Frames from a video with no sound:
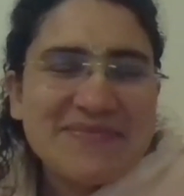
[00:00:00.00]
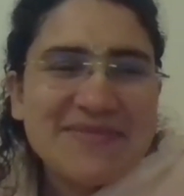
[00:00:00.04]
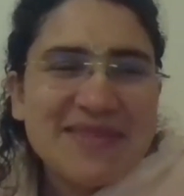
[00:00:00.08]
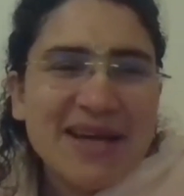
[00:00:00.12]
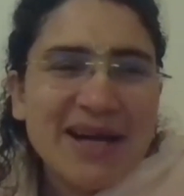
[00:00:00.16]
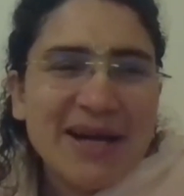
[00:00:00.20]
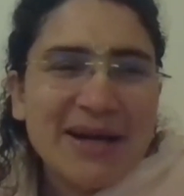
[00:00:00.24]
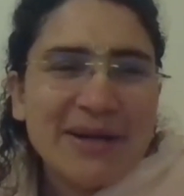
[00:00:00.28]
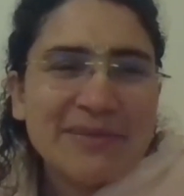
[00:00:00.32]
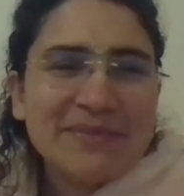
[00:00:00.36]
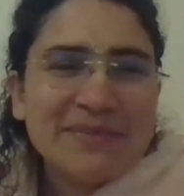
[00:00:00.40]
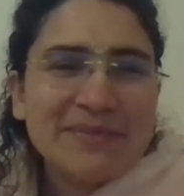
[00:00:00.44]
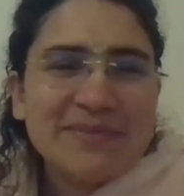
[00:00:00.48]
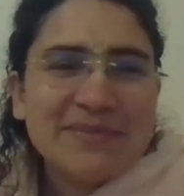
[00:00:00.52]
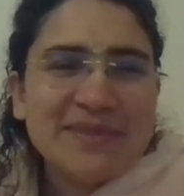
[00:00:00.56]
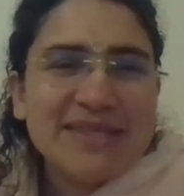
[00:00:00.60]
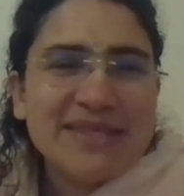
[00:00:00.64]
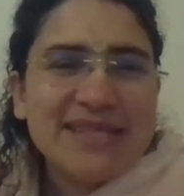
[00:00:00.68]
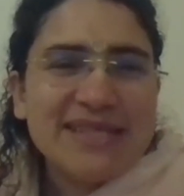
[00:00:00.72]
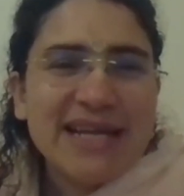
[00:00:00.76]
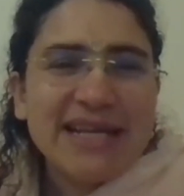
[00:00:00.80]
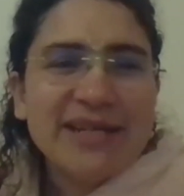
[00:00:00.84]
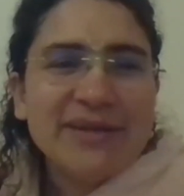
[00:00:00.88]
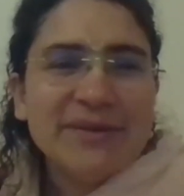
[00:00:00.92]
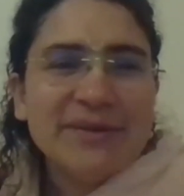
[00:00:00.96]

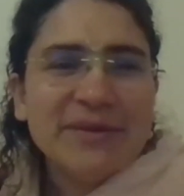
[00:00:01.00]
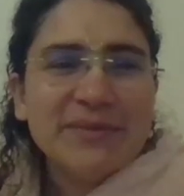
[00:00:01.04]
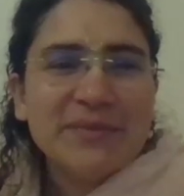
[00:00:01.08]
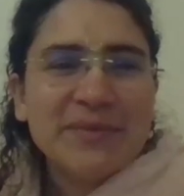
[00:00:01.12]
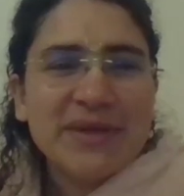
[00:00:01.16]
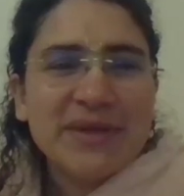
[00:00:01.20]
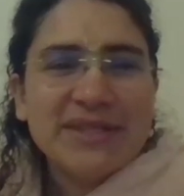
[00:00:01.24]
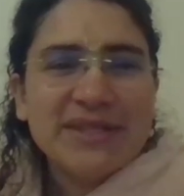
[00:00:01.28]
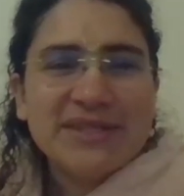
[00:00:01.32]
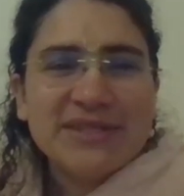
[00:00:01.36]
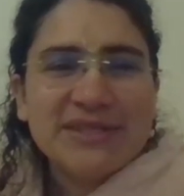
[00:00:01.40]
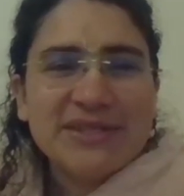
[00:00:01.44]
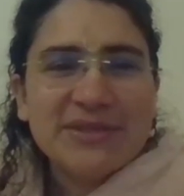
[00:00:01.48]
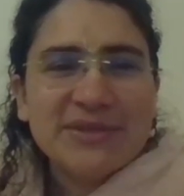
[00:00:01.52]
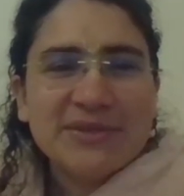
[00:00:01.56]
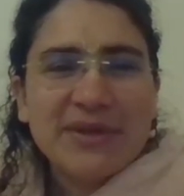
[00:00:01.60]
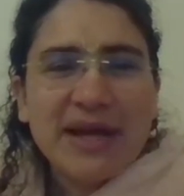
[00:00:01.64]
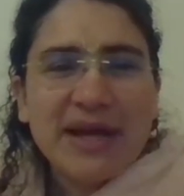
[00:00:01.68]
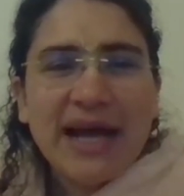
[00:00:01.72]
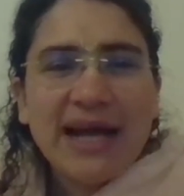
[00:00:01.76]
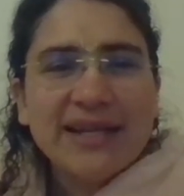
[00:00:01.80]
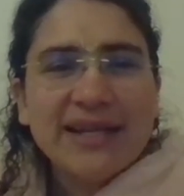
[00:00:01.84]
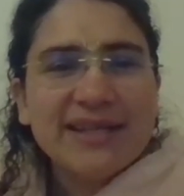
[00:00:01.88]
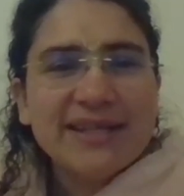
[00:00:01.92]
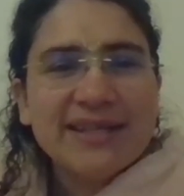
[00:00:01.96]
Does anyone want to
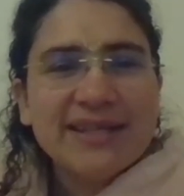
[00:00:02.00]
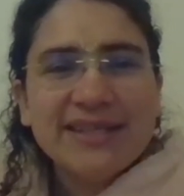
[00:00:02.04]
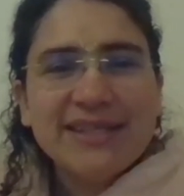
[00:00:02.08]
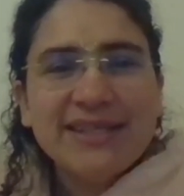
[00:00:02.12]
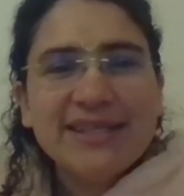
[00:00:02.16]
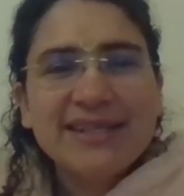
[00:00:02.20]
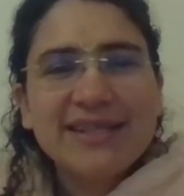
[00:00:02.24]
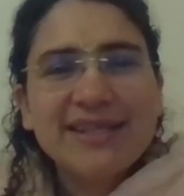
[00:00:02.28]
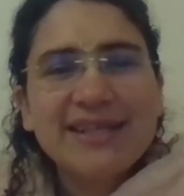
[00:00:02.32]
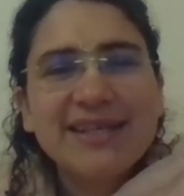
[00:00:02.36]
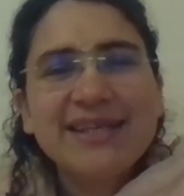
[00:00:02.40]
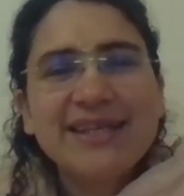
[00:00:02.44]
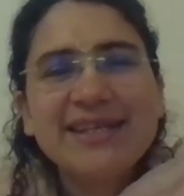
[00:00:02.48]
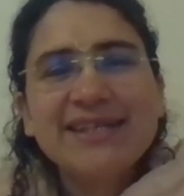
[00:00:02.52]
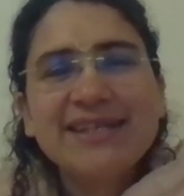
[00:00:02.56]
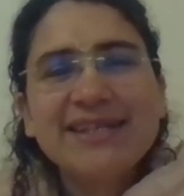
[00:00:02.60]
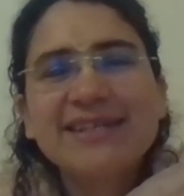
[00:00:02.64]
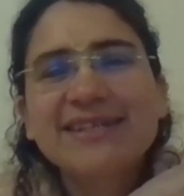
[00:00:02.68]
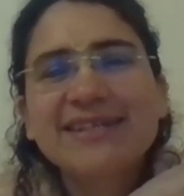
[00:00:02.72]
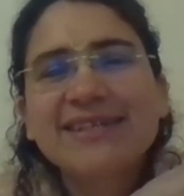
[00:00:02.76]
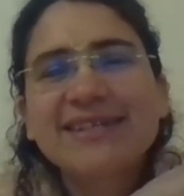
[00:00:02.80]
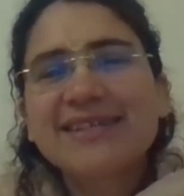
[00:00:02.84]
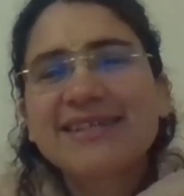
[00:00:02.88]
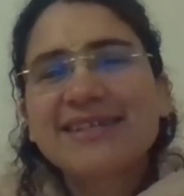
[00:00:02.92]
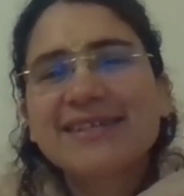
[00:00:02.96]
add
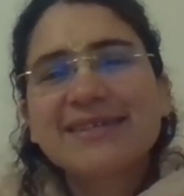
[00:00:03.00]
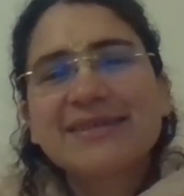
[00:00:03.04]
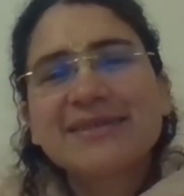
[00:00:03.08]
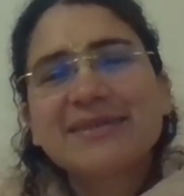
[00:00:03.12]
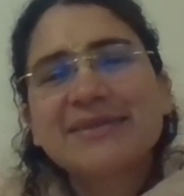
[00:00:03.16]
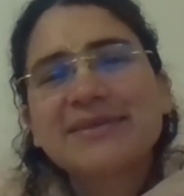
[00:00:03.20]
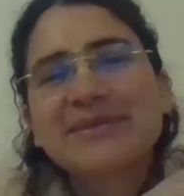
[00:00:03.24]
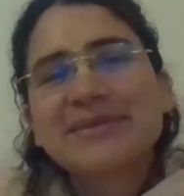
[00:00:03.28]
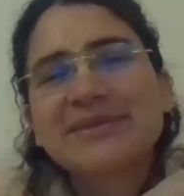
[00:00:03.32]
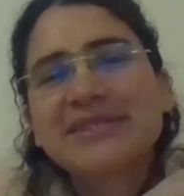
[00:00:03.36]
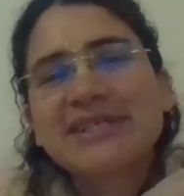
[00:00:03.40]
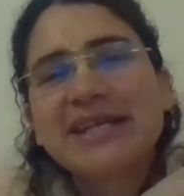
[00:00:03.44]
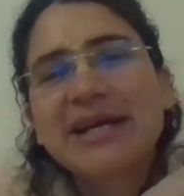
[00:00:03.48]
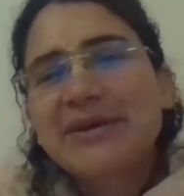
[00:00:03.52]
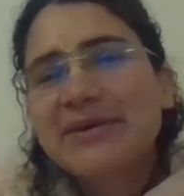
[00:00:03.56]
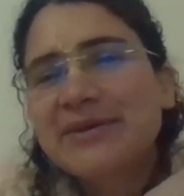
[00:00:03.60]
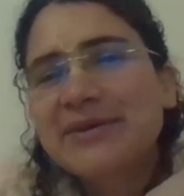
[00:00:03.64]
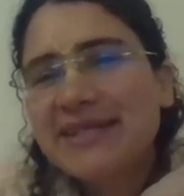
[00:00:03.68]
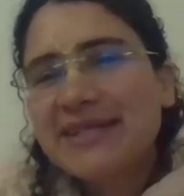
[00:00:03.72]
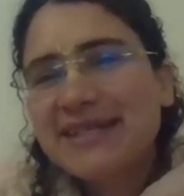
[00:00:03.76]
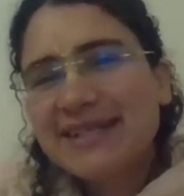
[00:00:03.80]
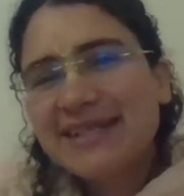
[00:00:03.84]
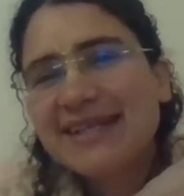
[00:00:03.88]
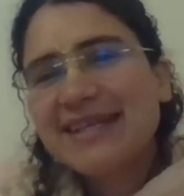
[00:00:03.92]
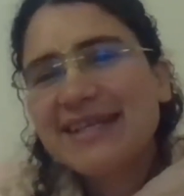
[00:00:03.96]
anything, share
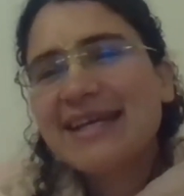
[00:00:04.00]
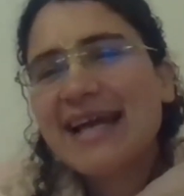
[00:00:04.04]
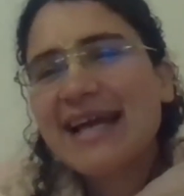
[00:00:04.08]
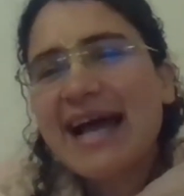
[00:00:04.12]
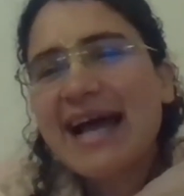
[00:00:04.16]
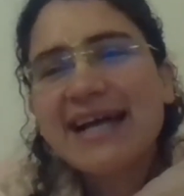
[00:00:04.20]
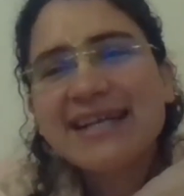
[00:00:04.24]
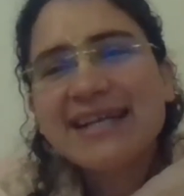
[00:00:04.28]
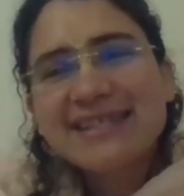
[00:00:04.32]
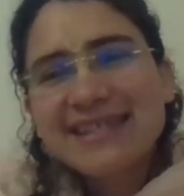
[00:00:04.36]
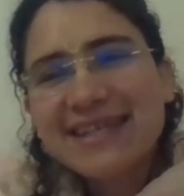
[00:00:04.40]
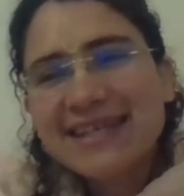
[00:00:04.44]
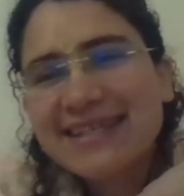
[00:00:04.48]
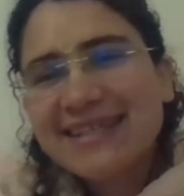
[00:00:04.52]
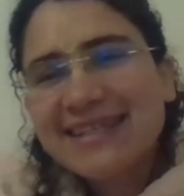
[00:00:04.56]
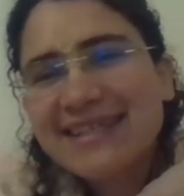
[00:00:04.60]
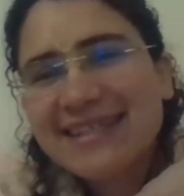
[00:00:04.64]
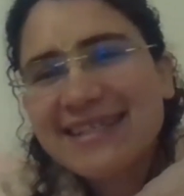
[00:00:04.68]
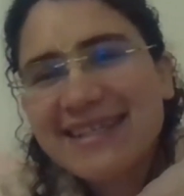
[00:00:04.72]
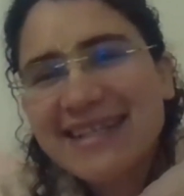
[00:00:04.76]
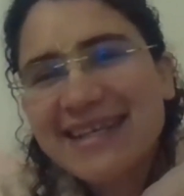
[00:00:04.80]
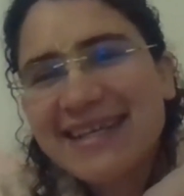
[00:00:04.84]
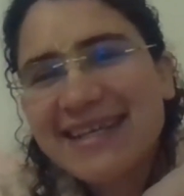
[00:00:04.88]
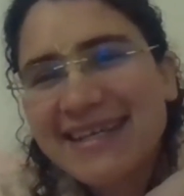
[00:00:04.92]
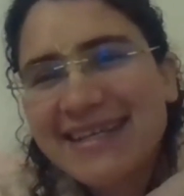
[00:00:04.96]
anything, ask
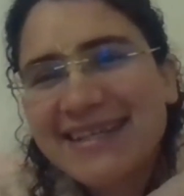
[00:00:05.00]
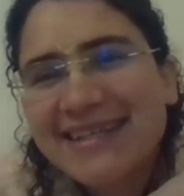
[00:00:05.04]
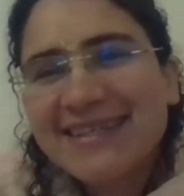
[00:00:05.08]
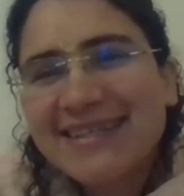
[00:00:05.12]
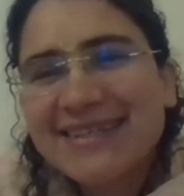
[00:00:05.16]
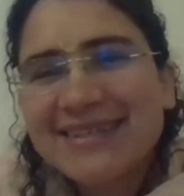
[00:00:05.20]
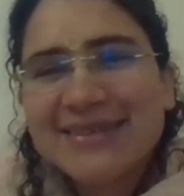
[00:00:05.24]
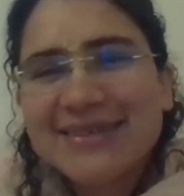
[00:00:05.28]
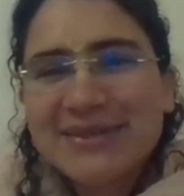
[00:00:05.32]
anything,